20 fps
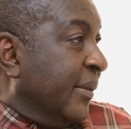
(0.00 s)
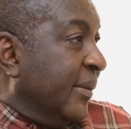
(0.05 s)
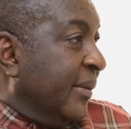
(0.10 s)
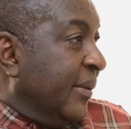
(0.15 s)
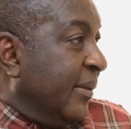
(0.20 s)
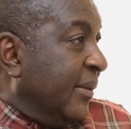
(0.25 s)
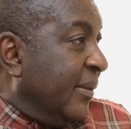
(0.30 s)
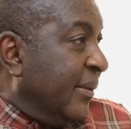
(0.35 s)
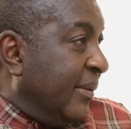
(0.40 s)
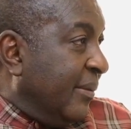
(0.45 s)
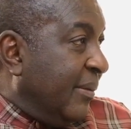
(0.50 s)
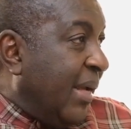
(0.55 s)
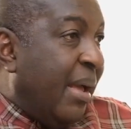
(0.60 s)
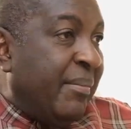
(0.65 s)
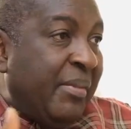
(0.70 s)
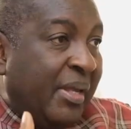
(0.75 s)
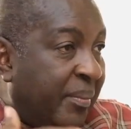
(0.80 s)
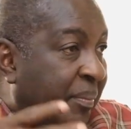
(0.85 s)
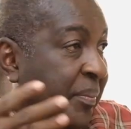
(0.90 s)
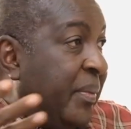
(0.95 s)
Mm. I
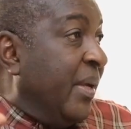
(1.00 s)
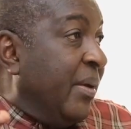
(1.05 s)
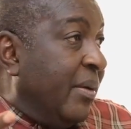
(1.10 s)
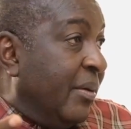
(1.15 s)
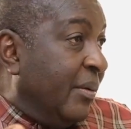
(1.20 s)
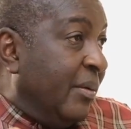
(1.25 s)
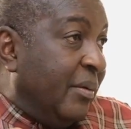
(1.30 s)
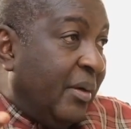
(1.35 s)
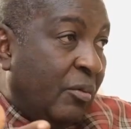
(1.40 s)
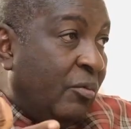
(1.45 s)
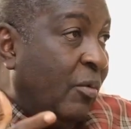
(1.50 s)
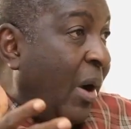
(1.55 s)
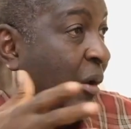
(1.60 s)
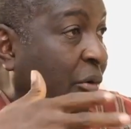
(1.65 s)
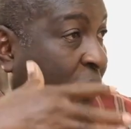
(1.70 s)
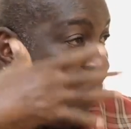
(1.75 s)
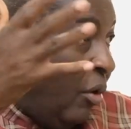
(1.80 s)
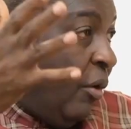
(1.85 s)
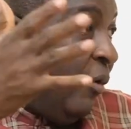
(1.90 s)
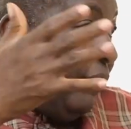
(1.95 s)
may be
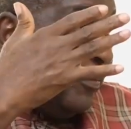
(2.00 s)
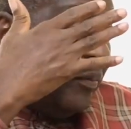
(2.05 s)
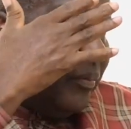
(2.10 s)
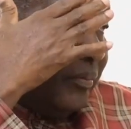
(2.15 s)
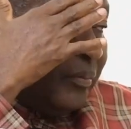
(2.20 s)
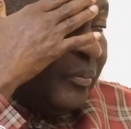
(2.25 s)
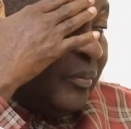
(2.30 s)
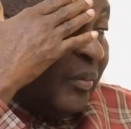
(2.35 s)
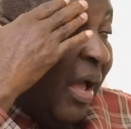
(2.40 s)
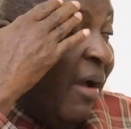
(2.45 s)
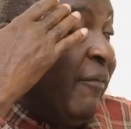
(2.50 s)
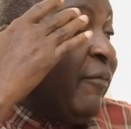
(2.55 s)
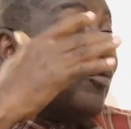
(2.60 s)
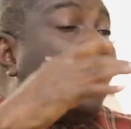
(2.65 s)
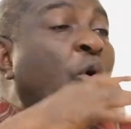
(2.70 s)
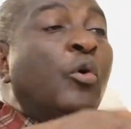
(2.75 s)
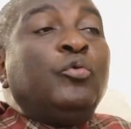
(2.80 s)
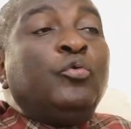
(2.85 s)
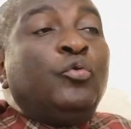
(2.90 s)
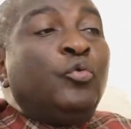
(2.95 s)
one of, I've
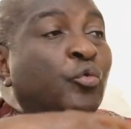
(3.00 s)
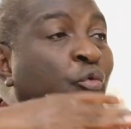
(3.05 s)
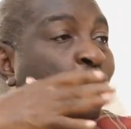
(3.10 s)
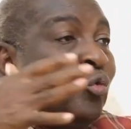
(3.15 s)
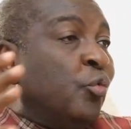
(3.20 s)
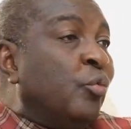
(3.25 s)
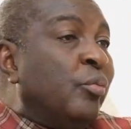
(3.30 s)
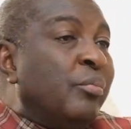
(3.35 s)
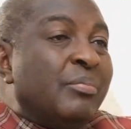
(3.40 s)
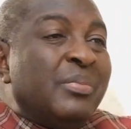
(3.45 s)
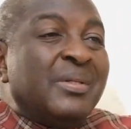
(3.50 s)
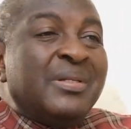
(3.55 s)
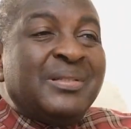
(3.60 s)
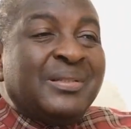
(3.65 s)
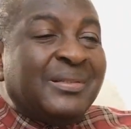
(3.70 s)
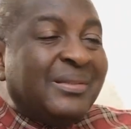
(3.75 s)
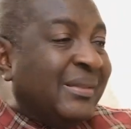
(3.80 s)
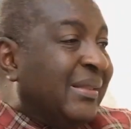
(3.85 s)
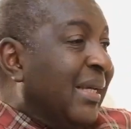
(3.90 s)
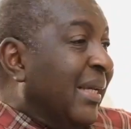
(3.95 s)
gone to
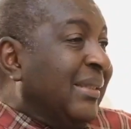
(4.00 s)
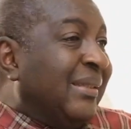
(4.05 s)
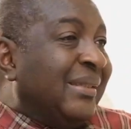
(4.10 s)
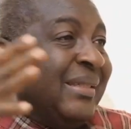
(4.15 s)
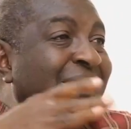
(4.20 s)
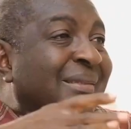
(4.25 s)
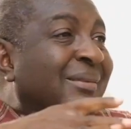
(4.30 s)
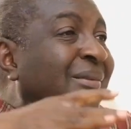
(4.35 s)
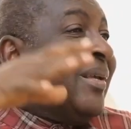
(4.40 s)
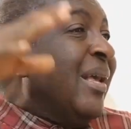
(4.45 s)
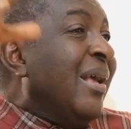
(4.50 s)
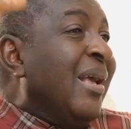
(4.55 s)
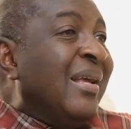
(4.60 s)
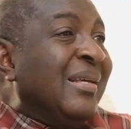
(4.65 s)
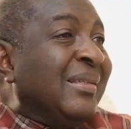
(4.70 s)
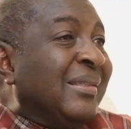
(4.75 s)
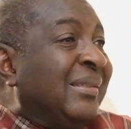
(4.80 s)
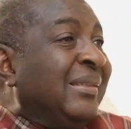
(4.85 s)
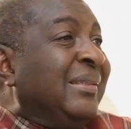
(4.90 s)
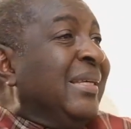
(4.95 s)
his churches
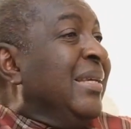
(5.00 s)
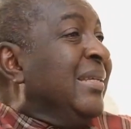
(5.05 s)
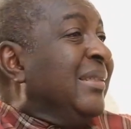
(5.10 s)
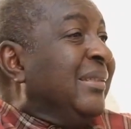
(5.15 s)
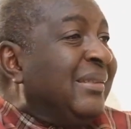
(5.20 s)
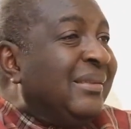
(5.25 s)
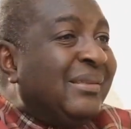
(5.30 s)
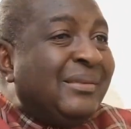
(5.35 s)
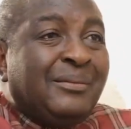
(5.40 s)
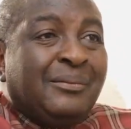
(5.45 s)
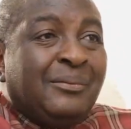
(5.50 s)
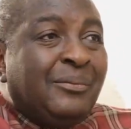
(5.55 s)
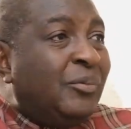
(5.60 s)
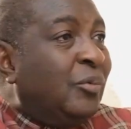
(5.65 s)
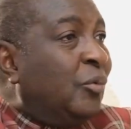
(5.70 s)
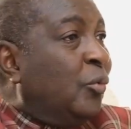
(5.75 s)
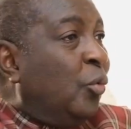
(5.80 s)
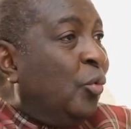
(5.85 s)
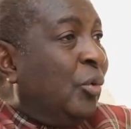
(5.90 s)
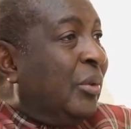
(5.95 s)
since
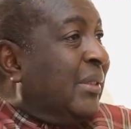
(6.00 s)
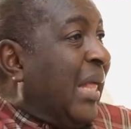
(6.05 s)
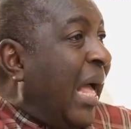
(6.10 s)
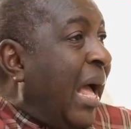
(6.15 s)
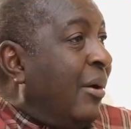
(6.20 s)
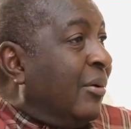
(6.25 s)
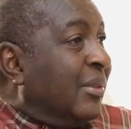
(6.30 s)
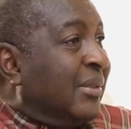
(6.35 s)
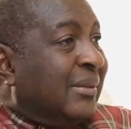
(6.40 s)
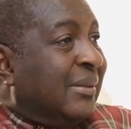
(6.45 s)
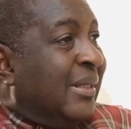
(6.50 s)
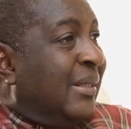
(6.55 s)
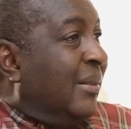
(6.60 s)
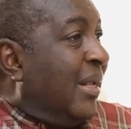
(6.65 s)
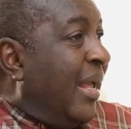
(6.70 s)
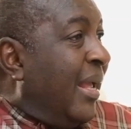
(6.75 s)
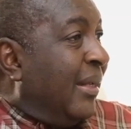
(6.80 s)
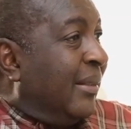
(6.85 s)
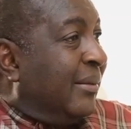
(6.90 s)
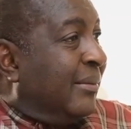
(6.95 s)
2000
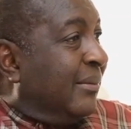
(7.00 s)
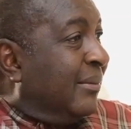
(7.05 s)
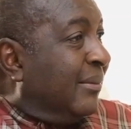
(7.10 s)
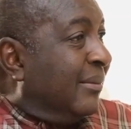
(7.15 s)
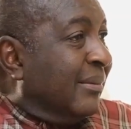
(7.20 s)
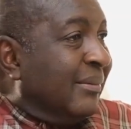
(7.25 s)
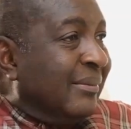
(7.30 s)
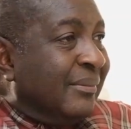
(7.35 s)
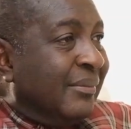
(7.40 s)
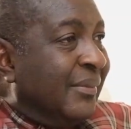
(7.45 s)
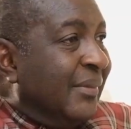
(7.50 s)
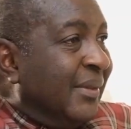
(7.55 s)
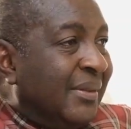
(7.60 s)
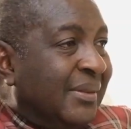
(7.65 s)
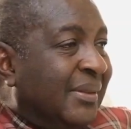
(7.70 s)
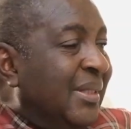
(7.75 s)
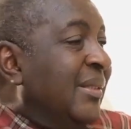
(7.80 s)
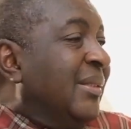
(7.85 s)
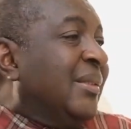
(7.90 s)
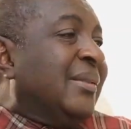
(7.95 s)
and
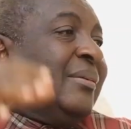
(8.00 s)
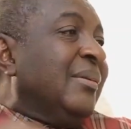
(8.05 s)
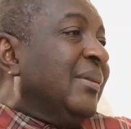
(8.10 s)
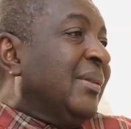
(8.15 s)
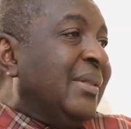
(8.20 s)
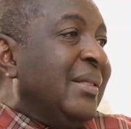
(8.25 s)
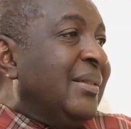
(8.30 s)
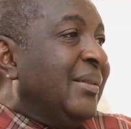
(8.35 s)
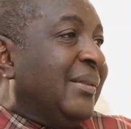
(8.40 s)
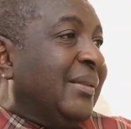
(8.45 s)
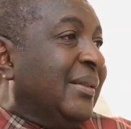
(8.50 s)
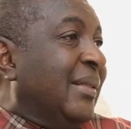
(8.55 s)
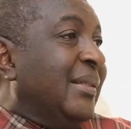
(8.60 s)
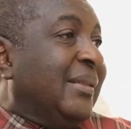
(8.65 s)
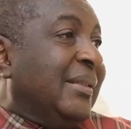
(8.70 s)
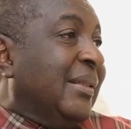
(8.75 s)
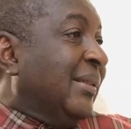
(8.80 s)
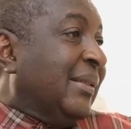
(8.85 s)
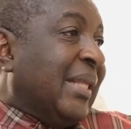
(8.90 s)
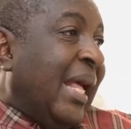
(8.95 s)
since since
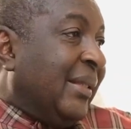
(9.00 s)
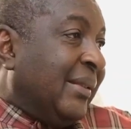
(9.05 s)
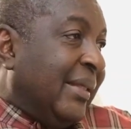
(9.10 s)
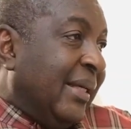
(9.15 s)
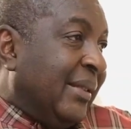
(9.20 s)
since he started.